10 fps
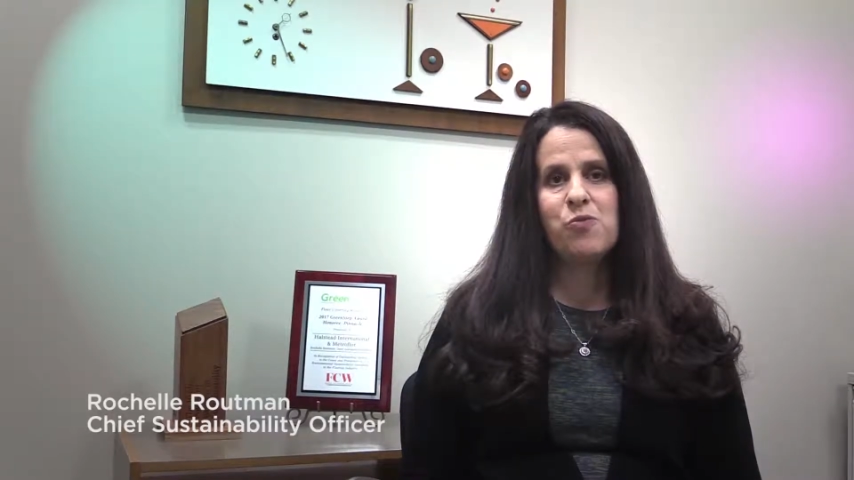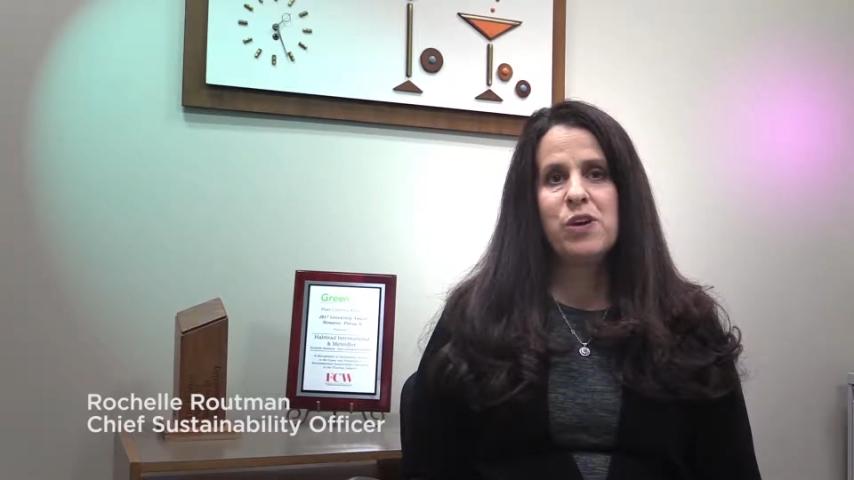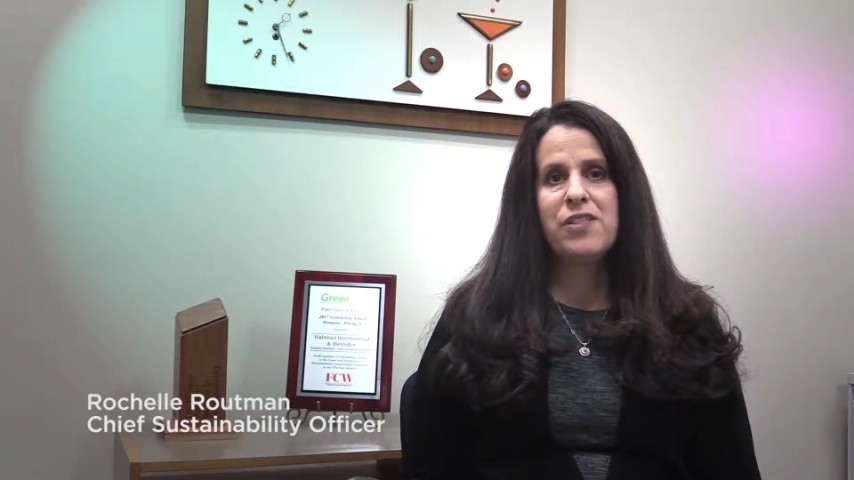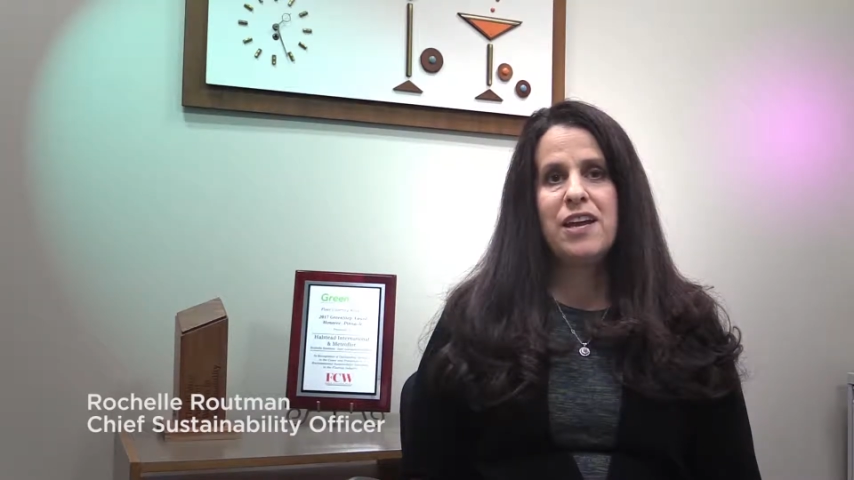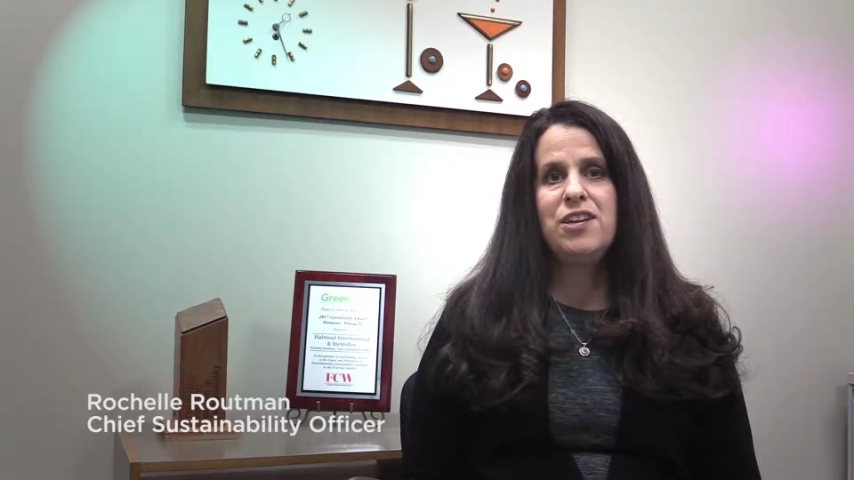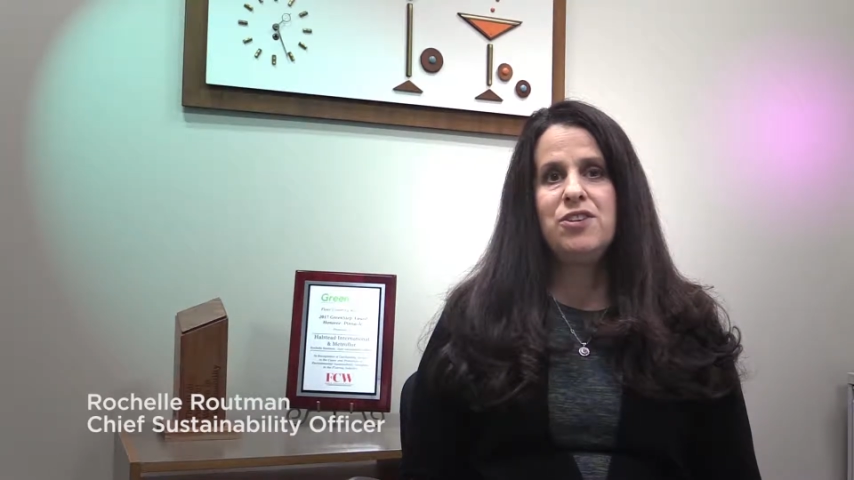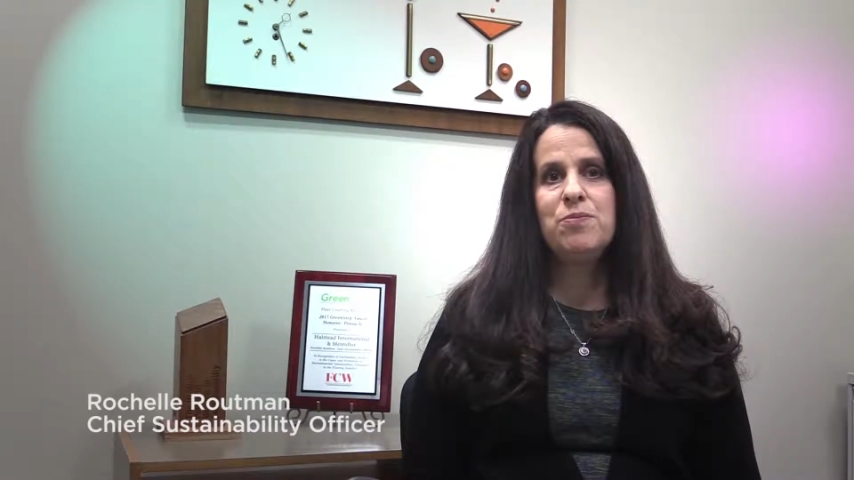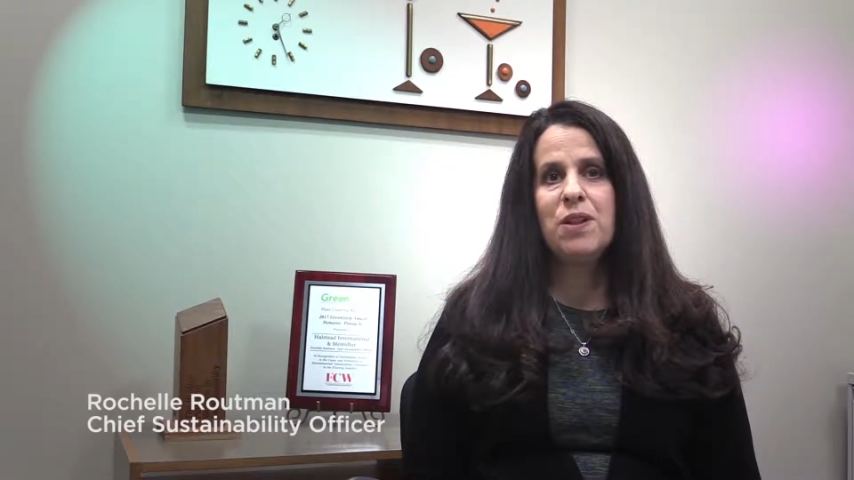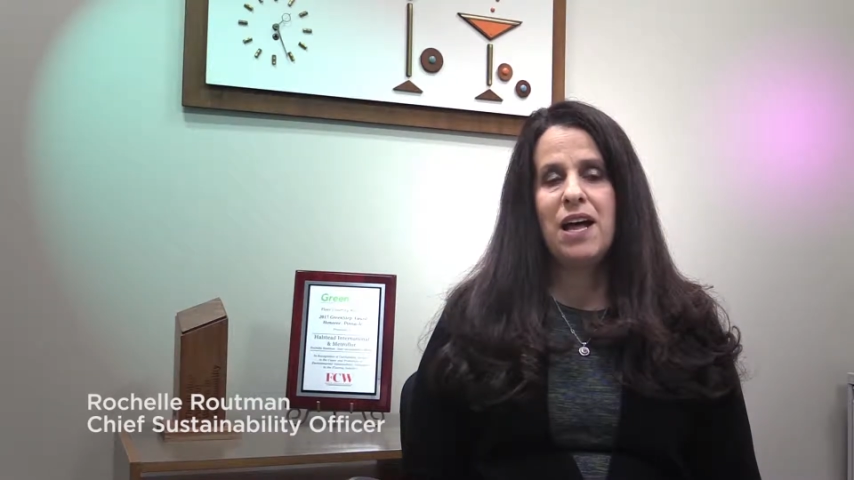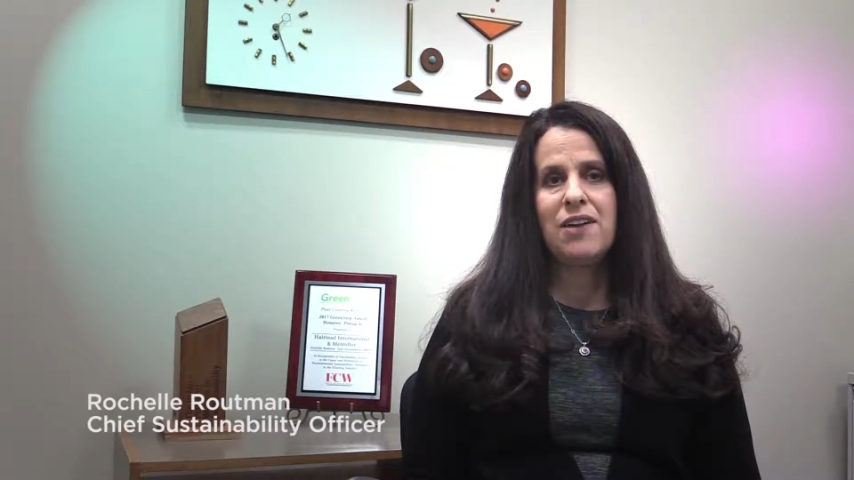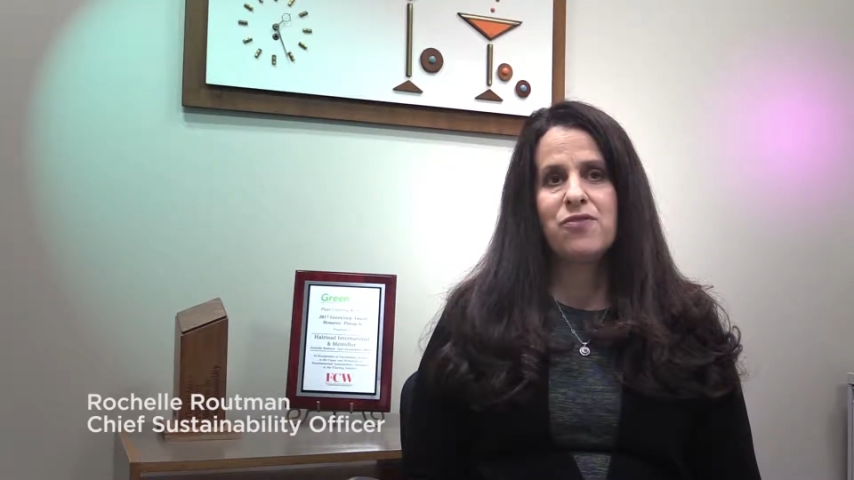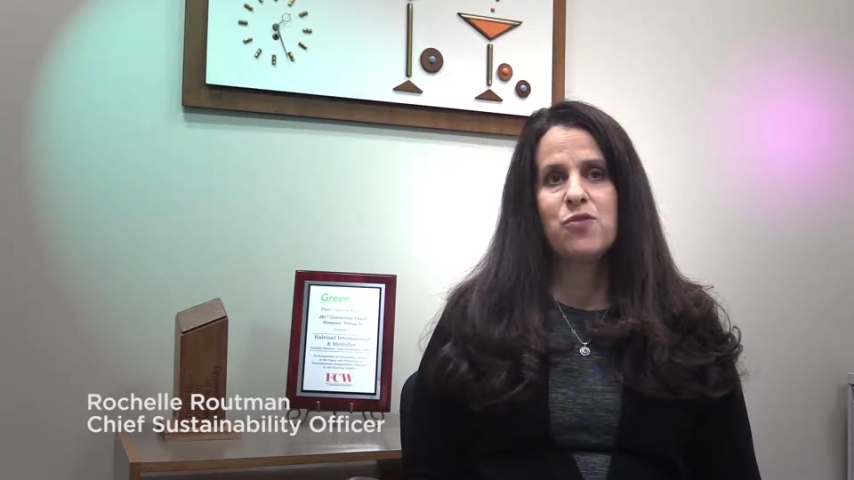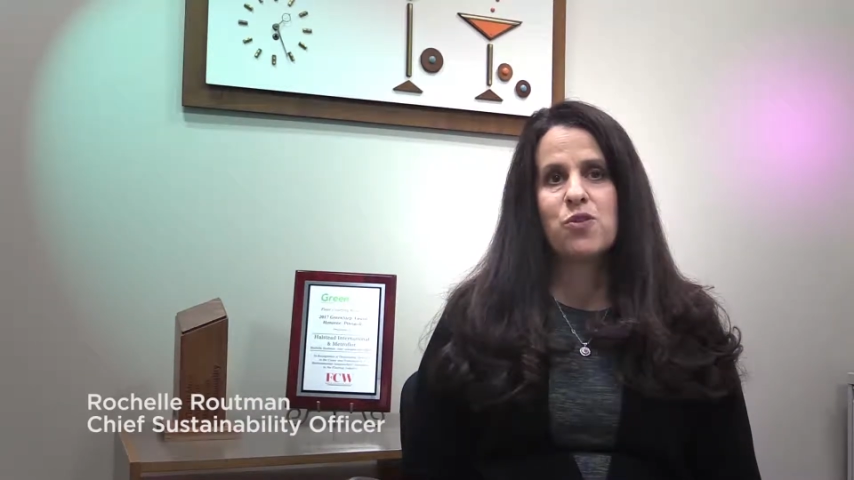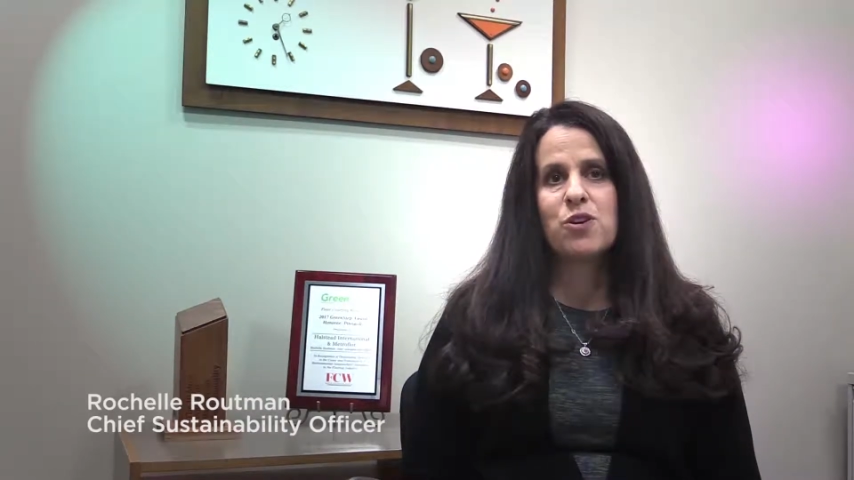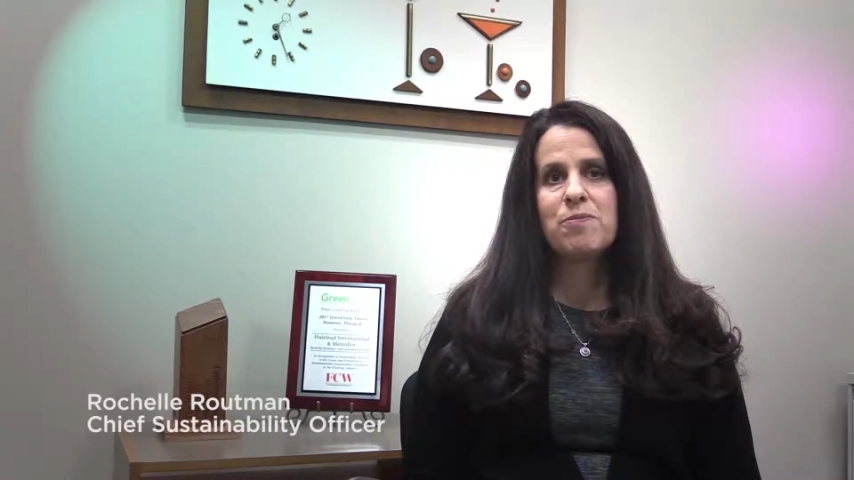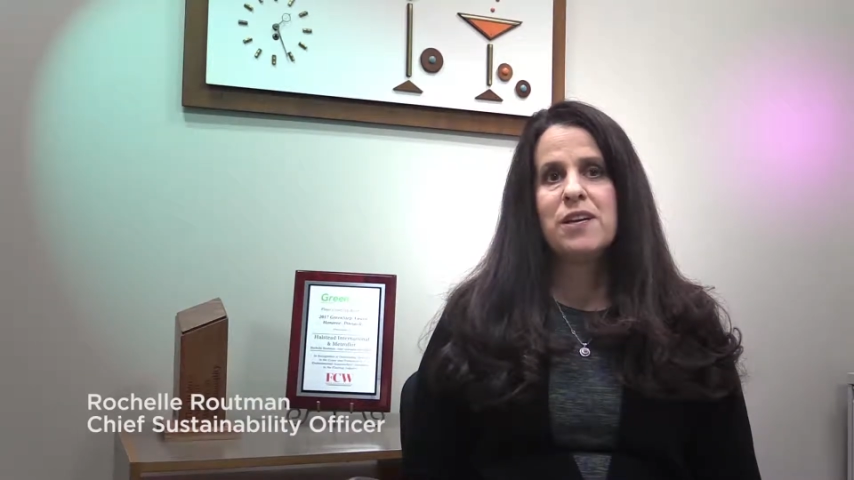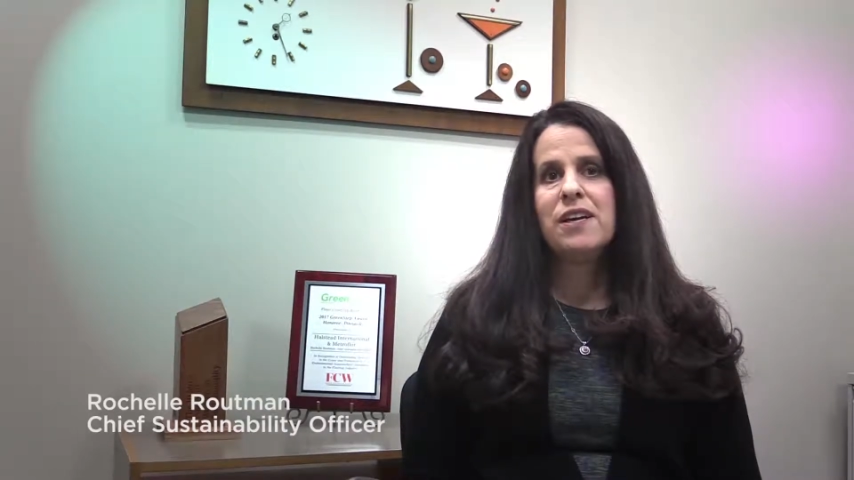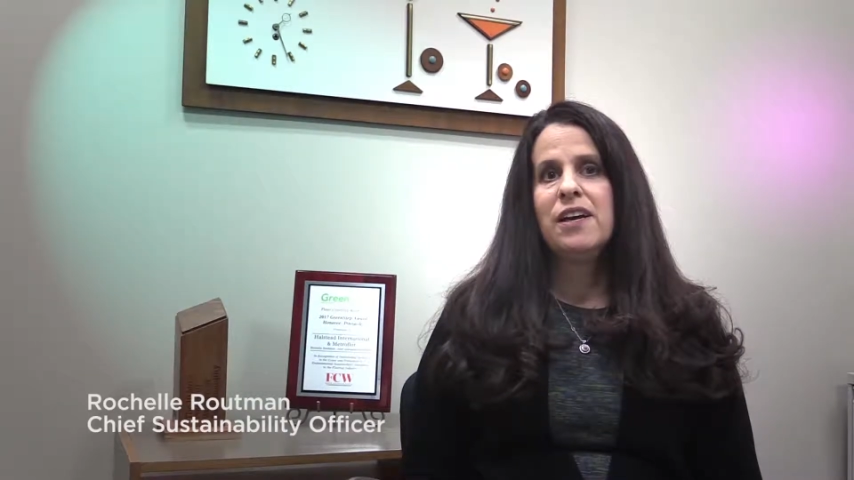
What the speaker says: with a new platform